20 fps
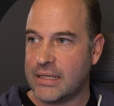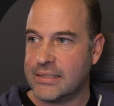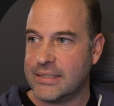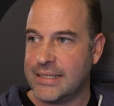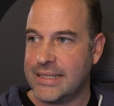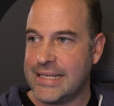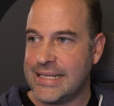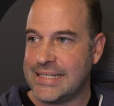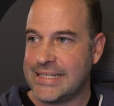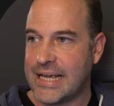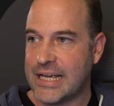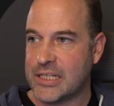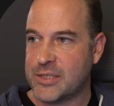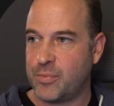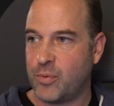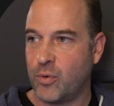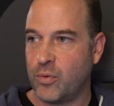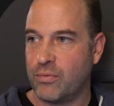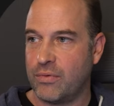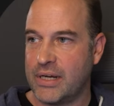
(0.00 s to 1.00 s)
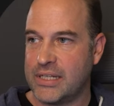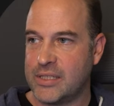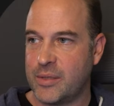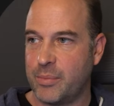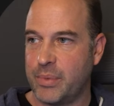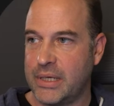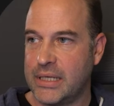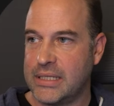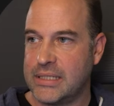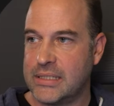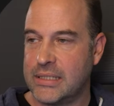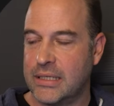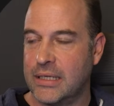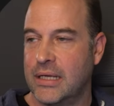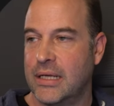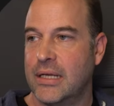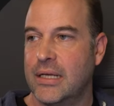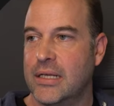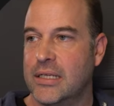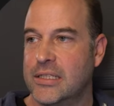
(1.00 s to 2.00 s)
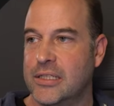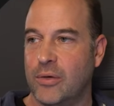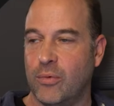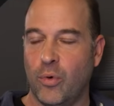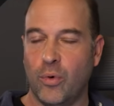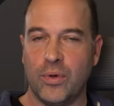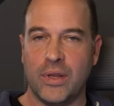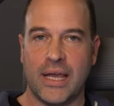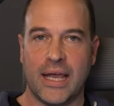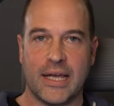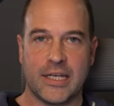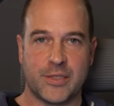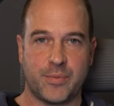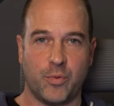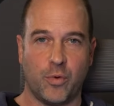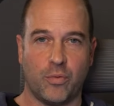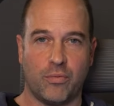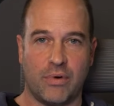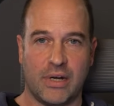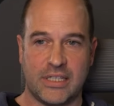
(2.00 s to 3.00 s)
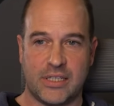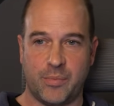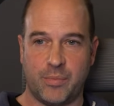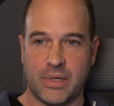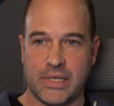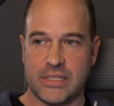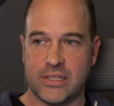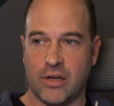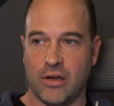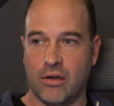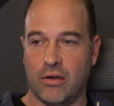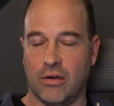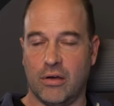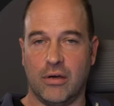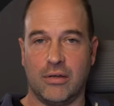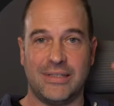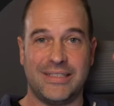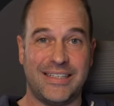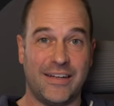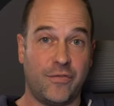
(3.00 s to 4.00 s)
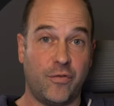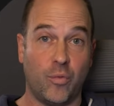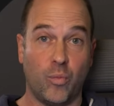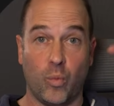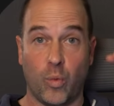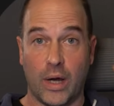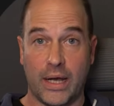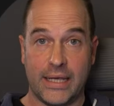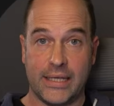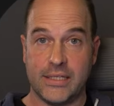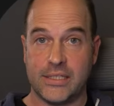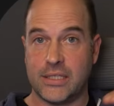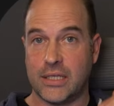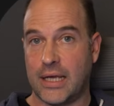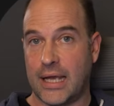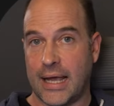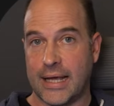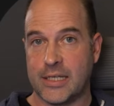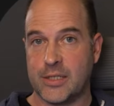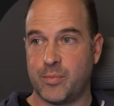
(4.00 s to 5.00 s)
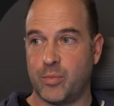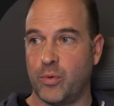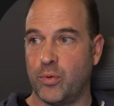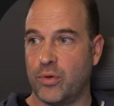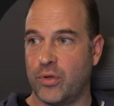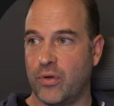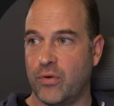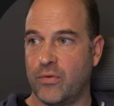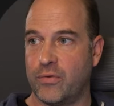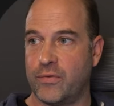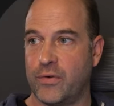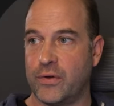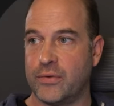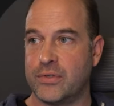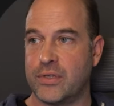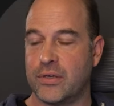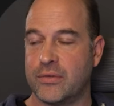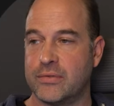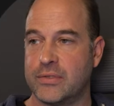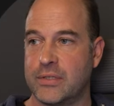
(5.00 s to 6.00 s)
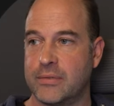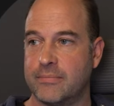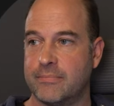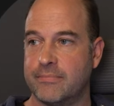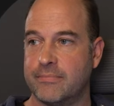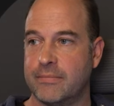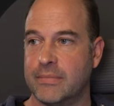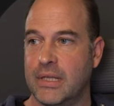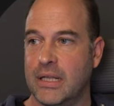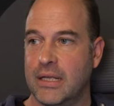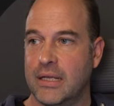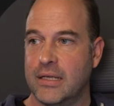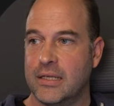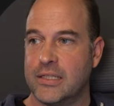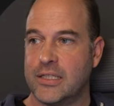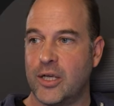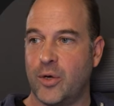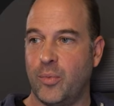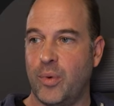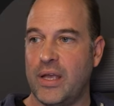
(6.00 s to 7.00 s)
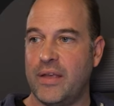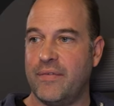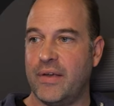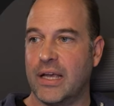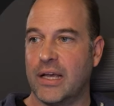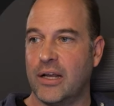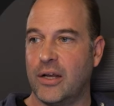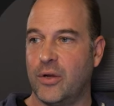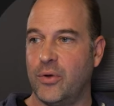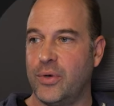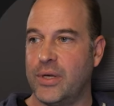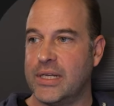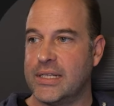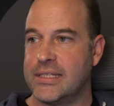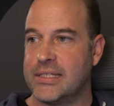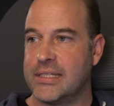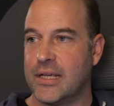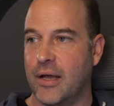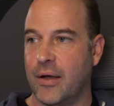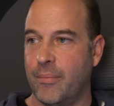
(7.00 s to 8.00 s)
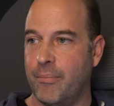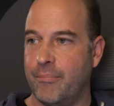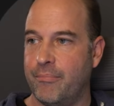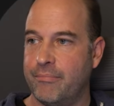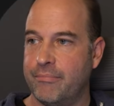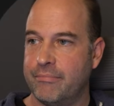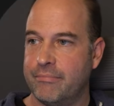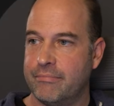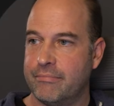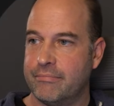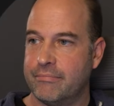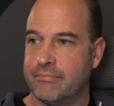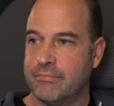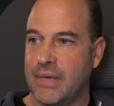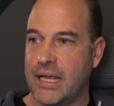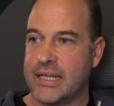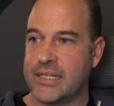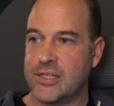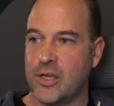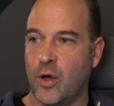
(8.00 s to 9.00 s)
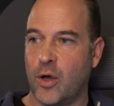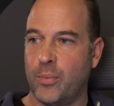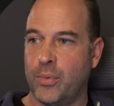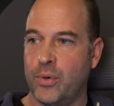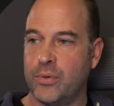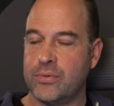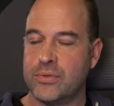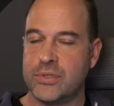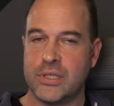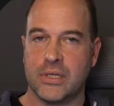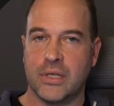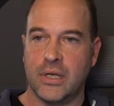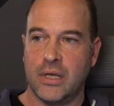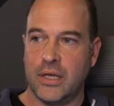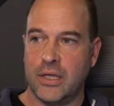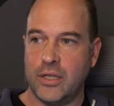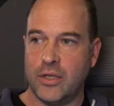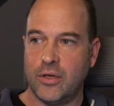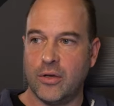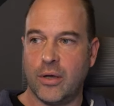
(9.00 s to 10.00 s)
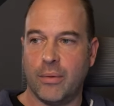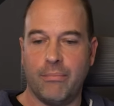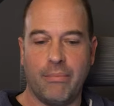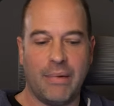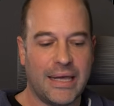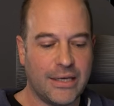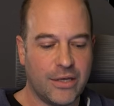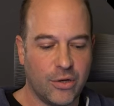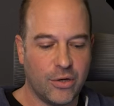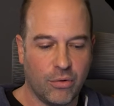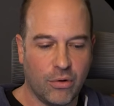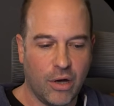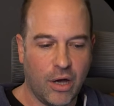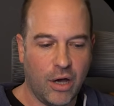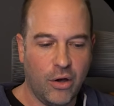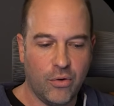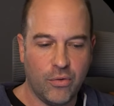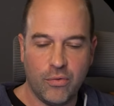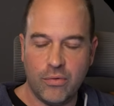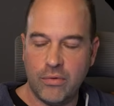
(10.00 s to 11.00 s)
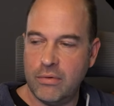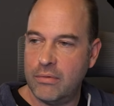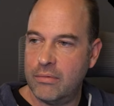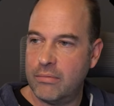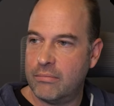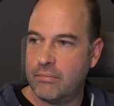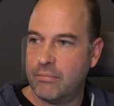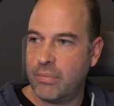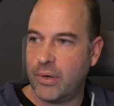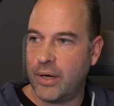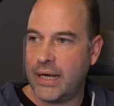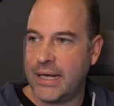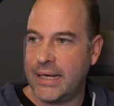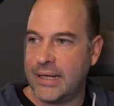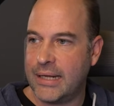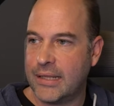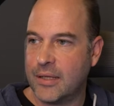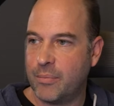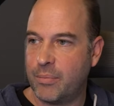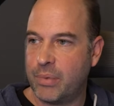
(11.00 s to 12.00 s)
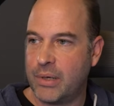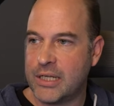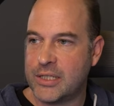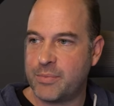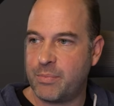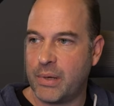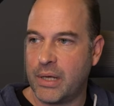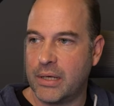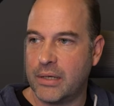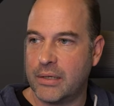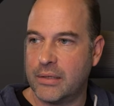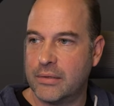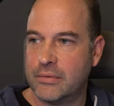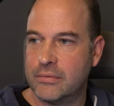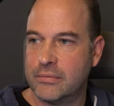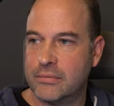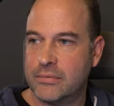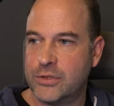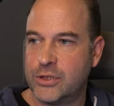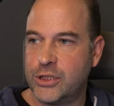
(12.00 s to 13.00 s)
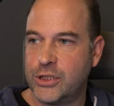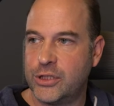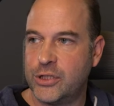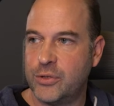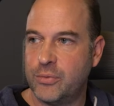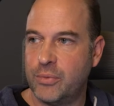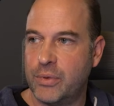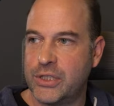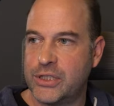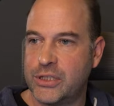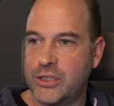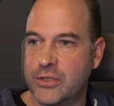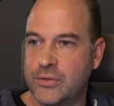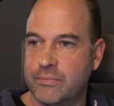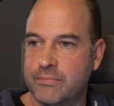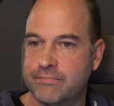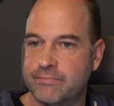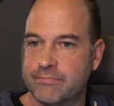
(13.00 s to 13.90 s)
to these export recipes. So all the export recipes are different ways to export your photos. So we've included some examples. You can make your own by hitting the plus button should you wish to.